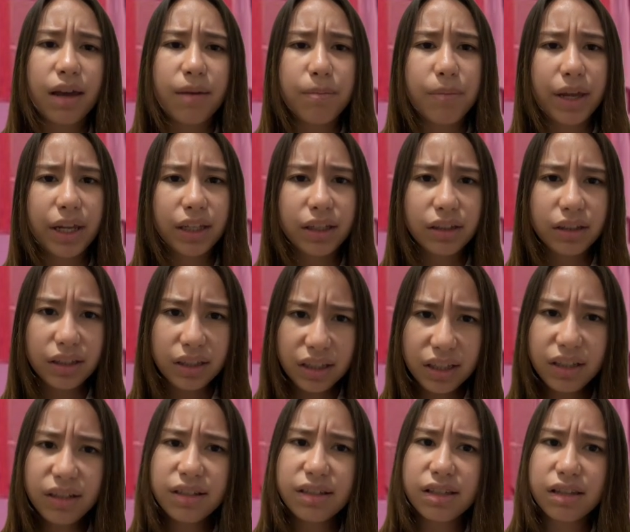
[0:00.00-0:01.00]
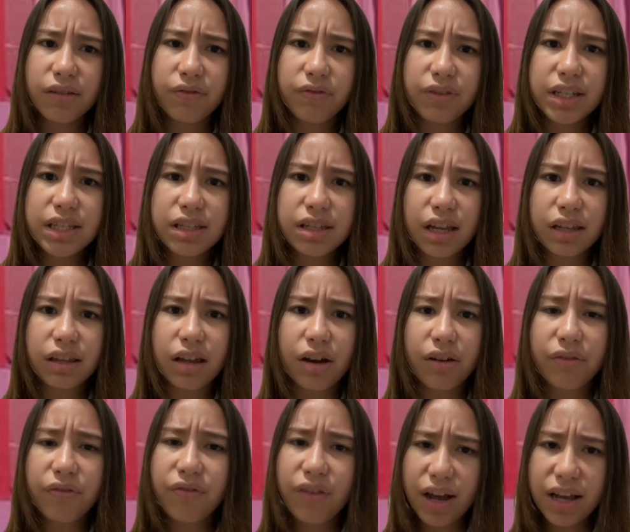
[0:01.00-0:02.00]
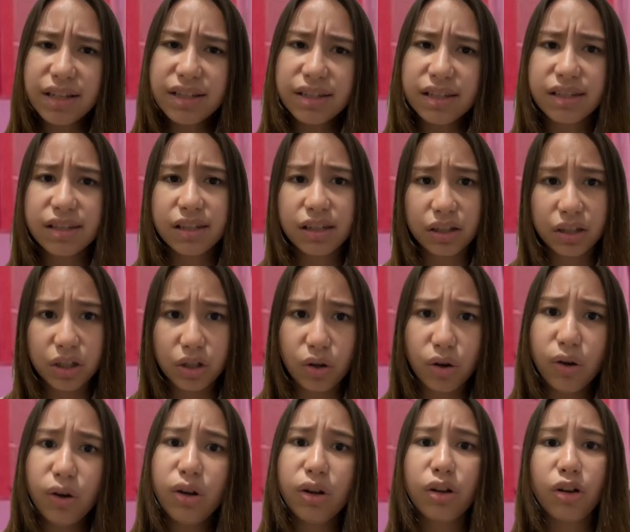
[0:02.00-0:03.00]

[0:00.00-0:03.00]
banking services that are fast, secure,